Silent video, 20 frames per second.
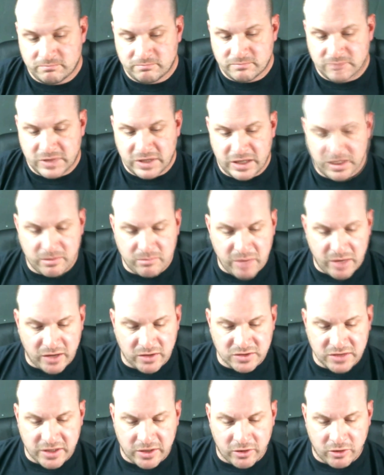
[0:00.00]
And
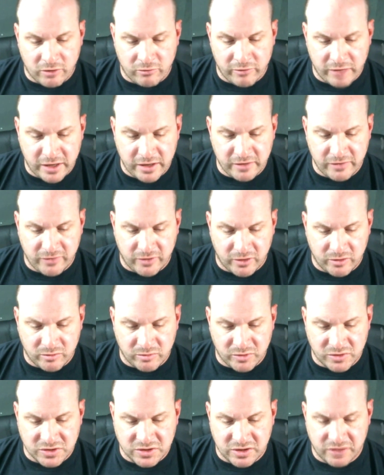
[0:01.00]
models that are already
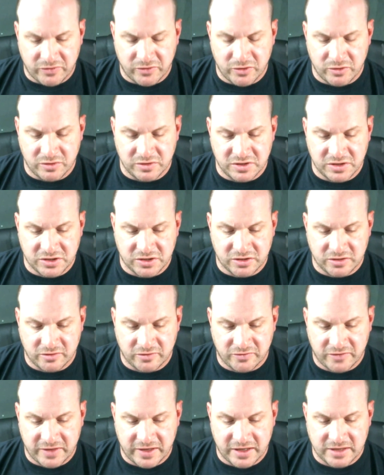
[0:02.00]
vulnerable suffer no additional
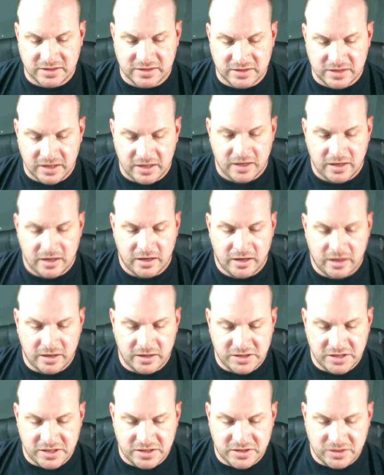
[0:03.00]
effects.
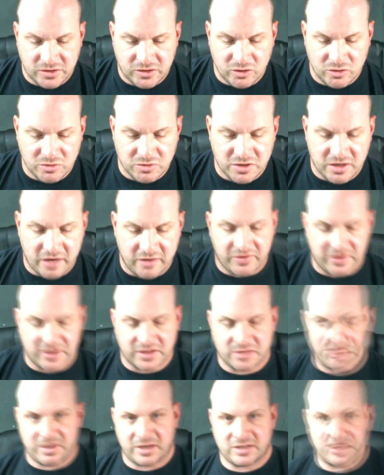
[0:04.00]
Adjacent cubes are not
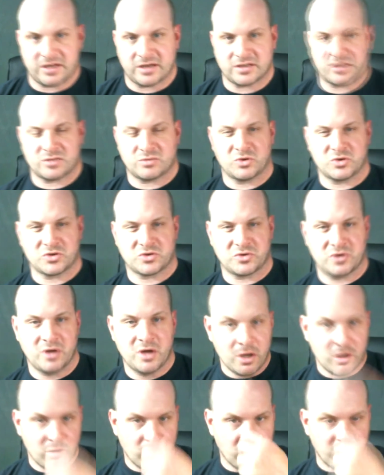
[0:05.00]
affected by toxic smokescreen.
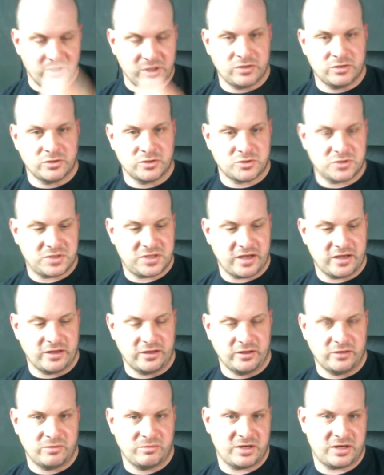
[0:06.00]
What we do is we take a
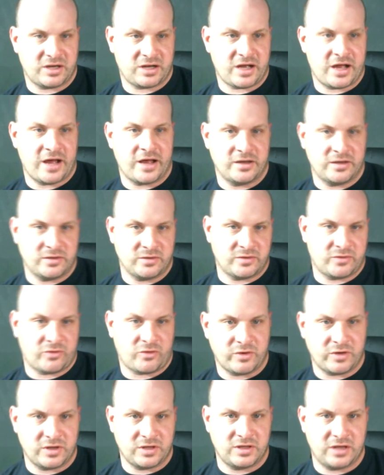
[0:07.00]
little bit of cotton and
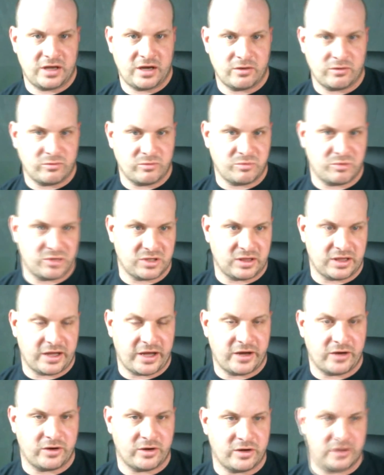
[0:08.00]
throw it in there. We put the
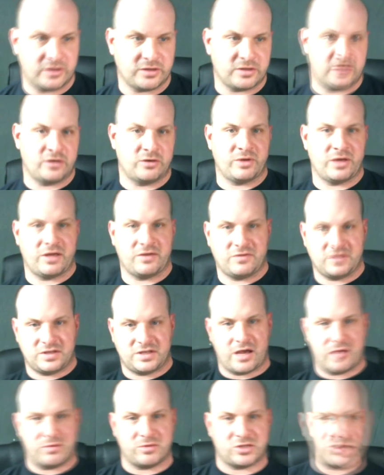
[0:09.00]
light on it. We have the
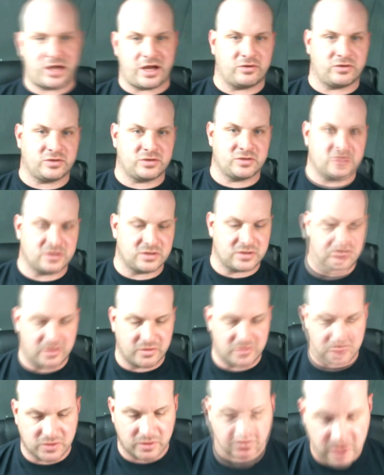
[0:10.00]
damage counters and
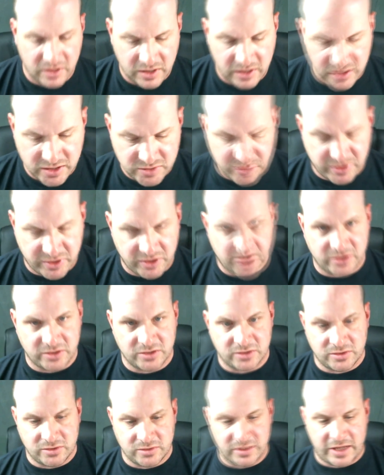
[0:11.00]
stuff, so it's pretty good
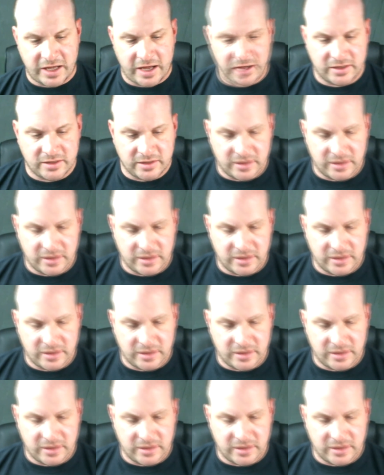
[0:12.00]
to do that.